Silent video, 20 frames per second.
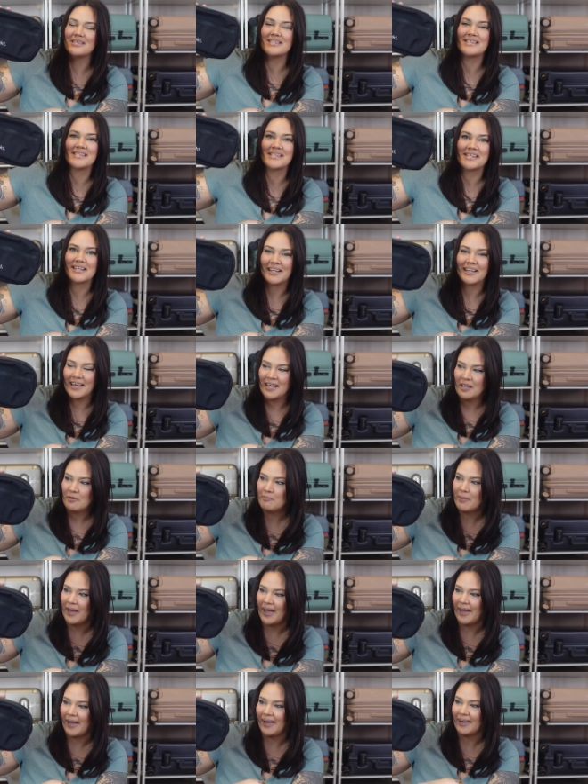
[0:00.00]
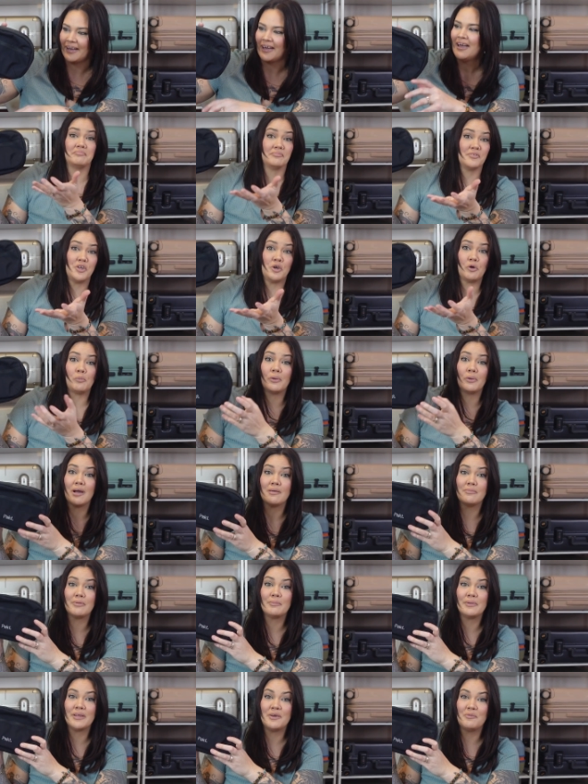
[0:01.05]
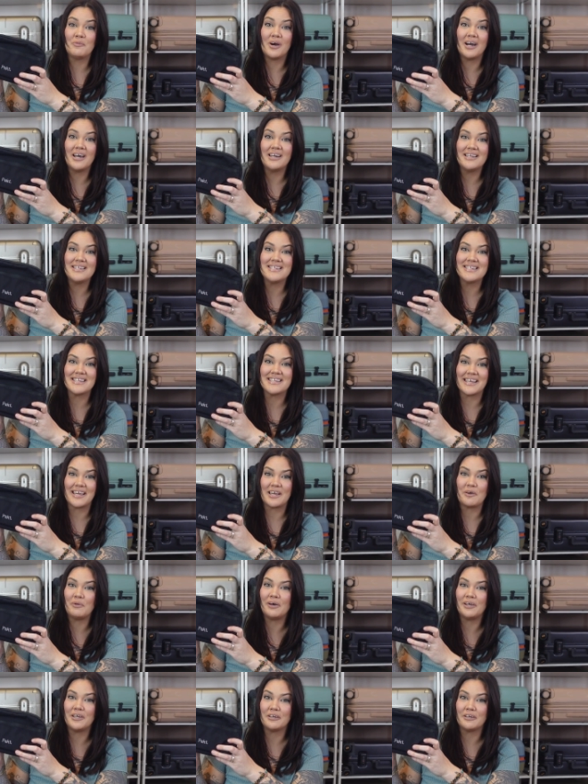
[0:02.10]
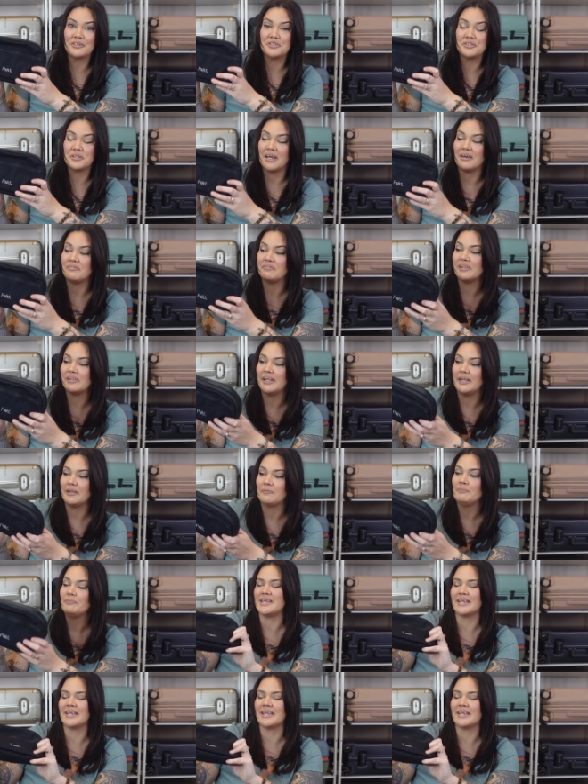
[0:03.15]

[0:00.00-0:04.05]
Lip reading: sling bag. You'll probably want a sling while you're traveling.